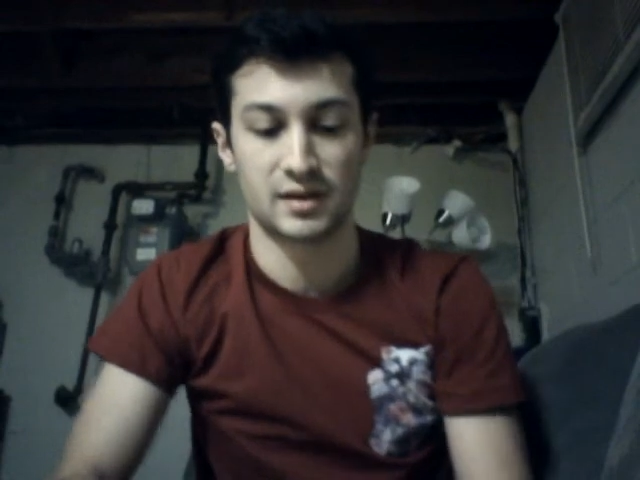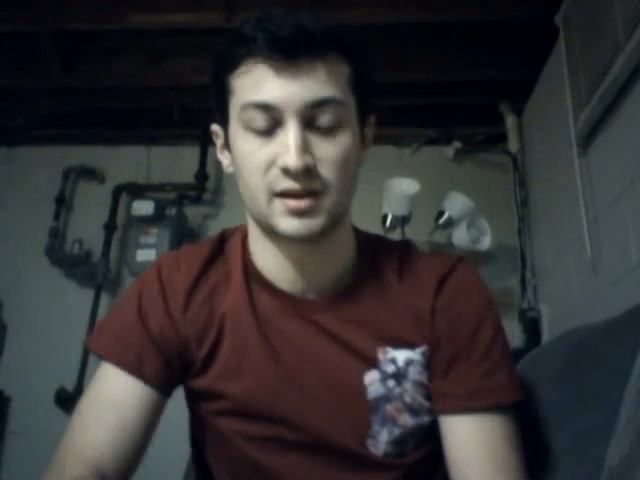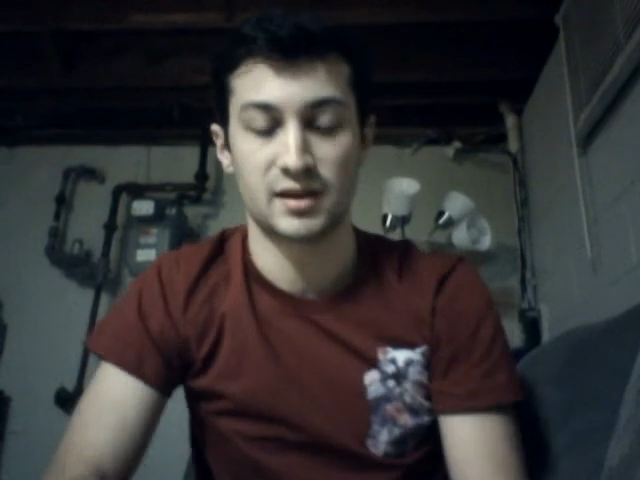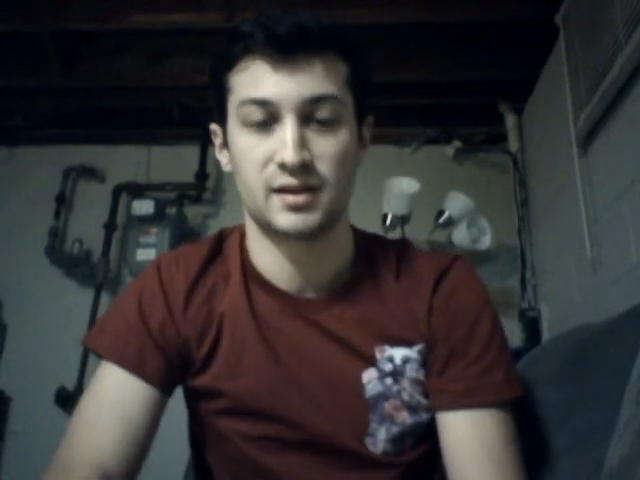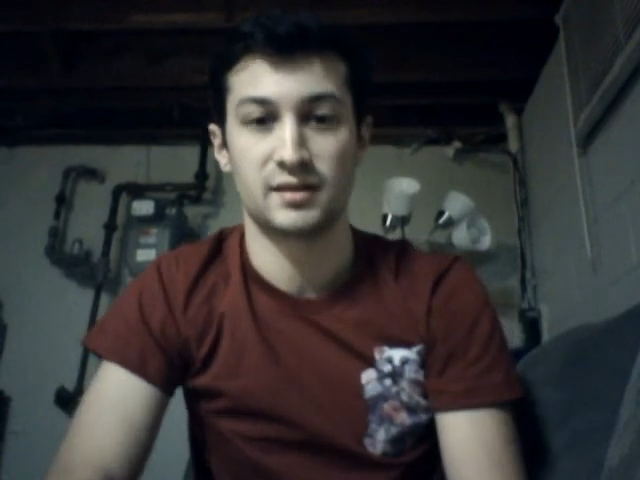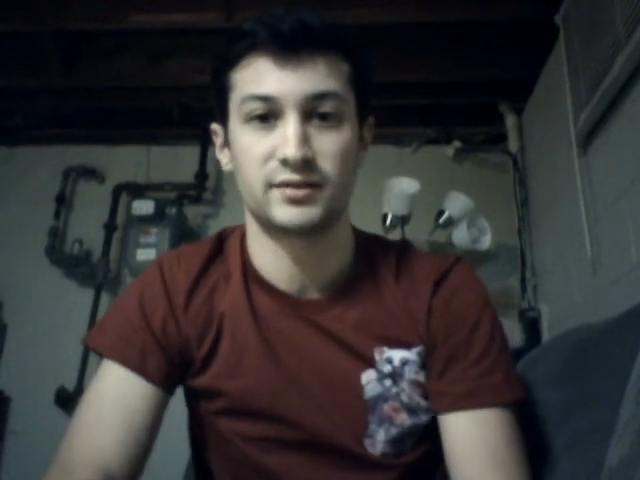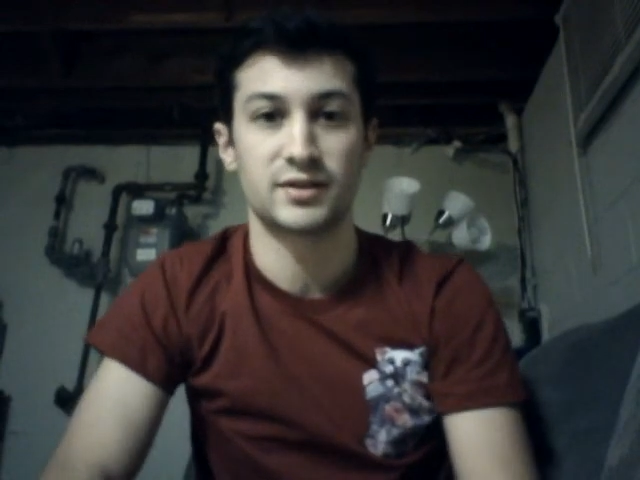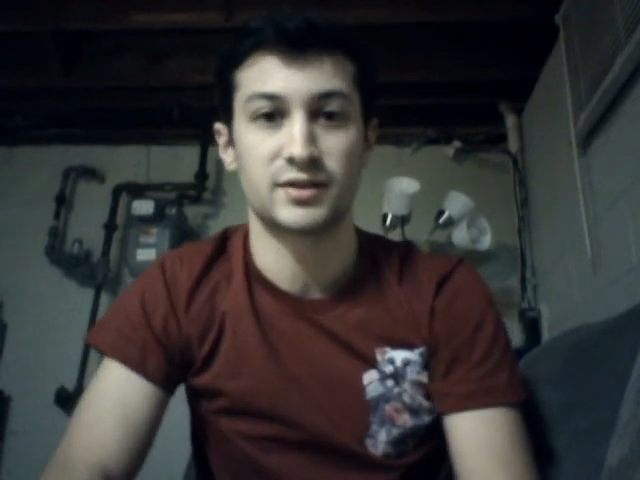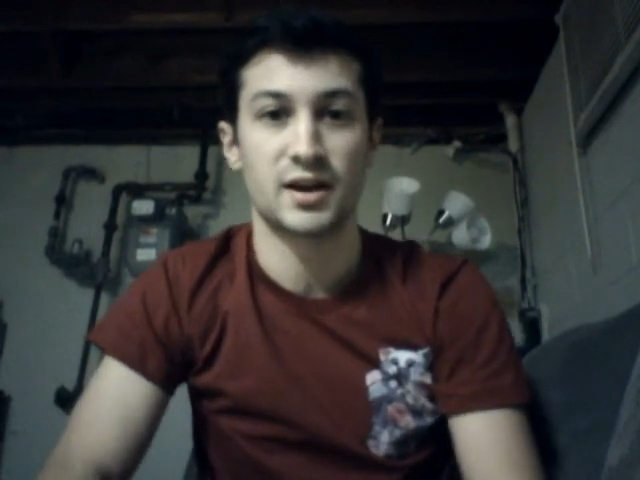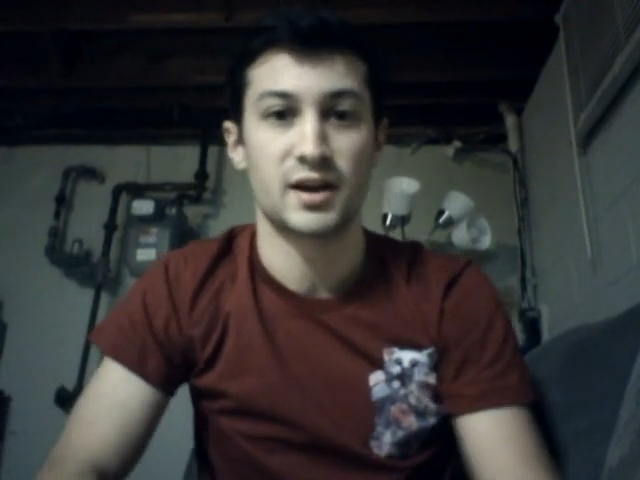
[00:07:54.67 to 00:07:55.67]

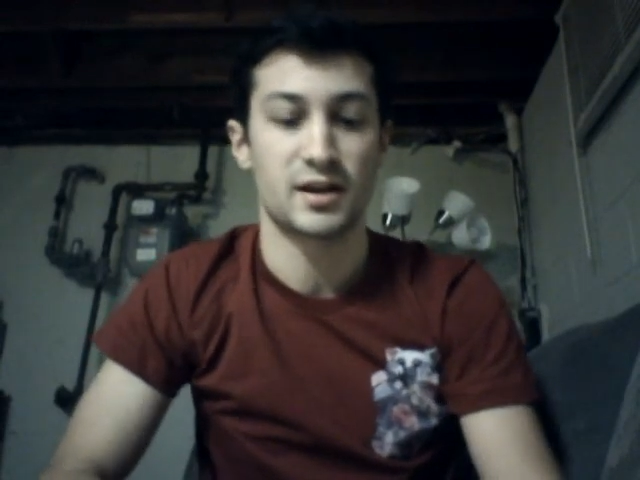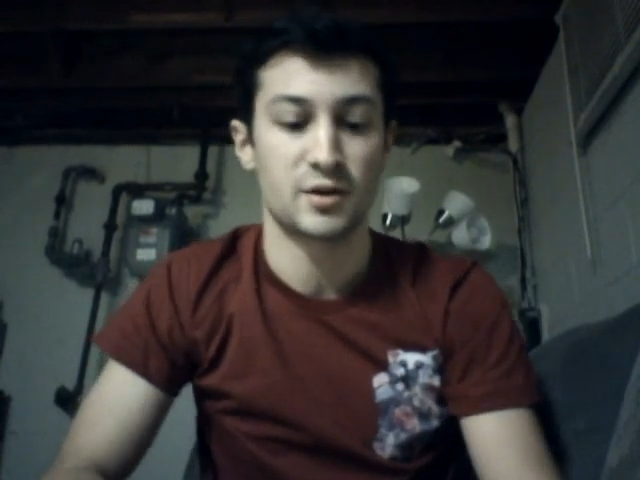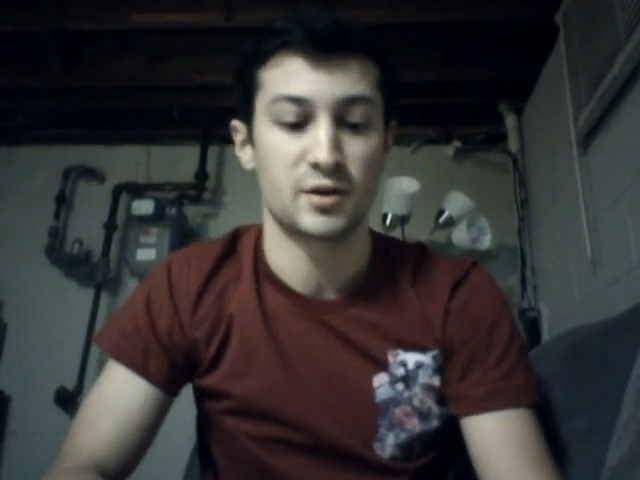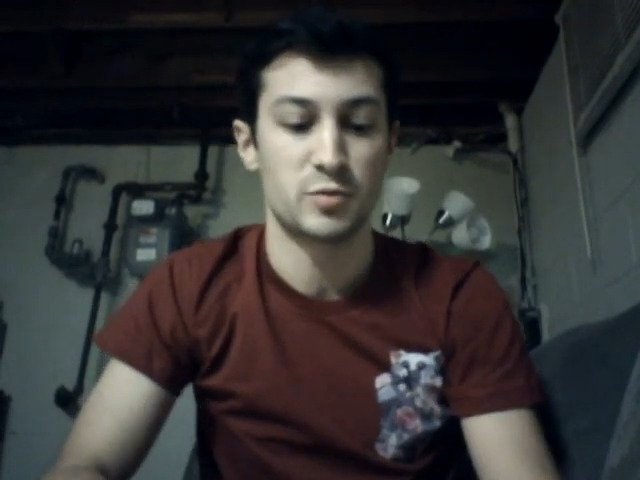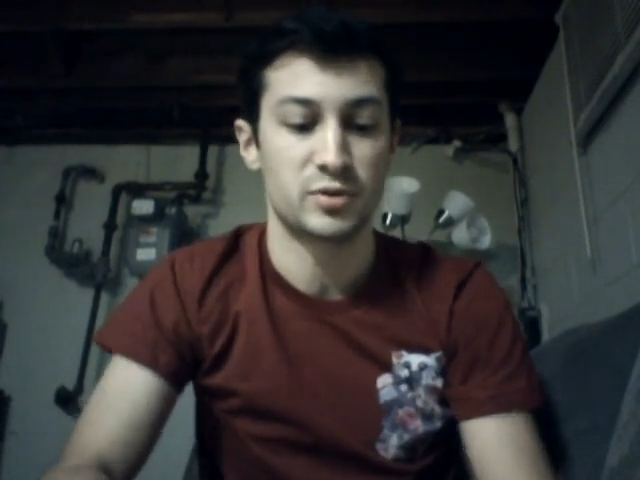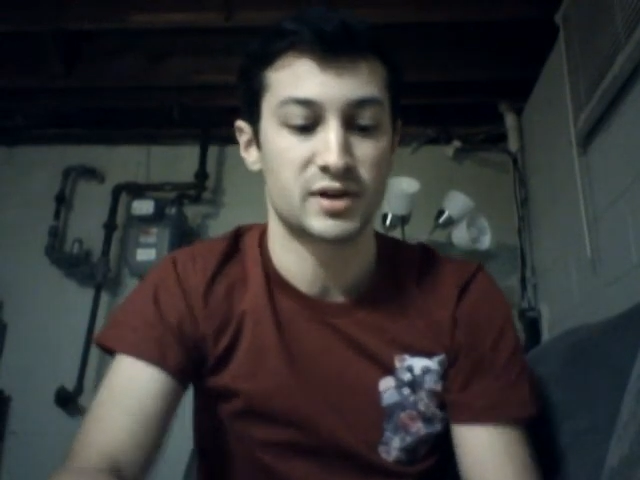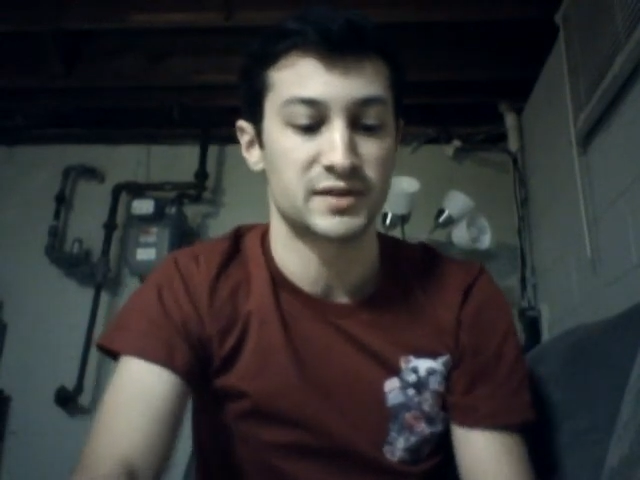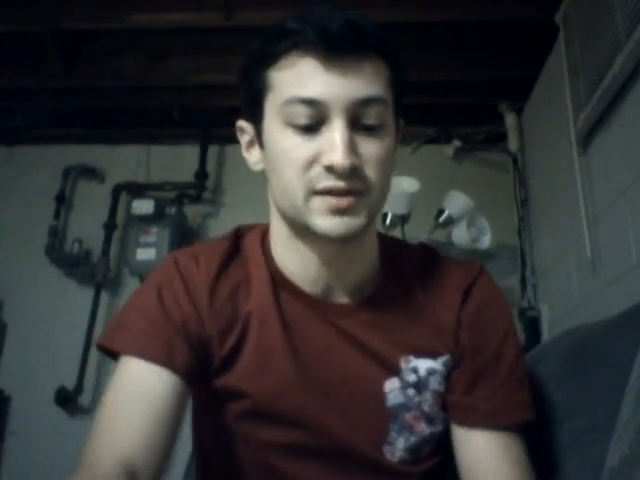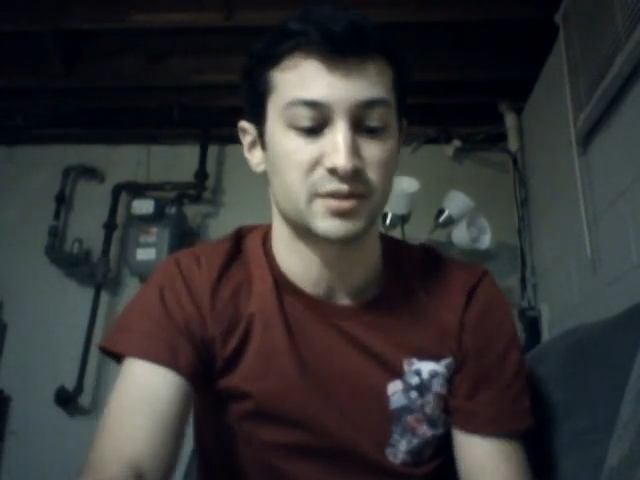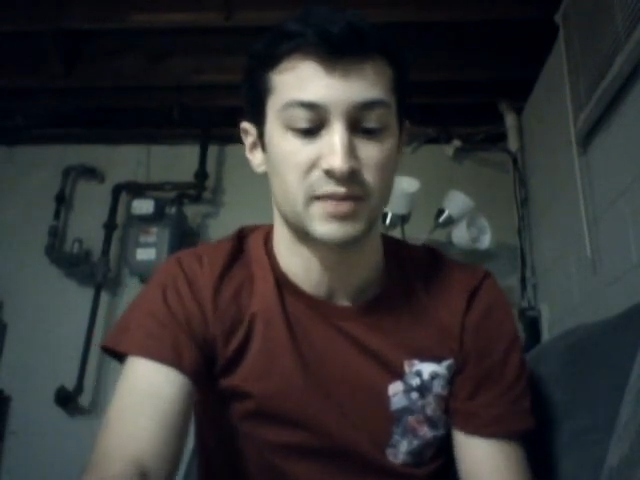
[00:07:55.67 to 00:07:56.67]
and I hope you
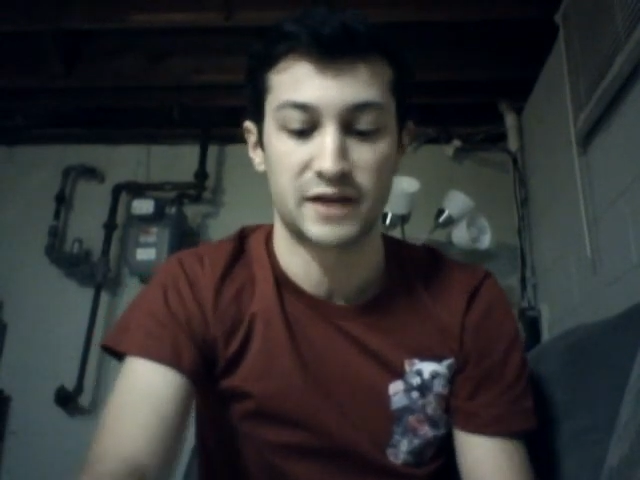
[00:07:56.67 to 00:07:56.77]
guys come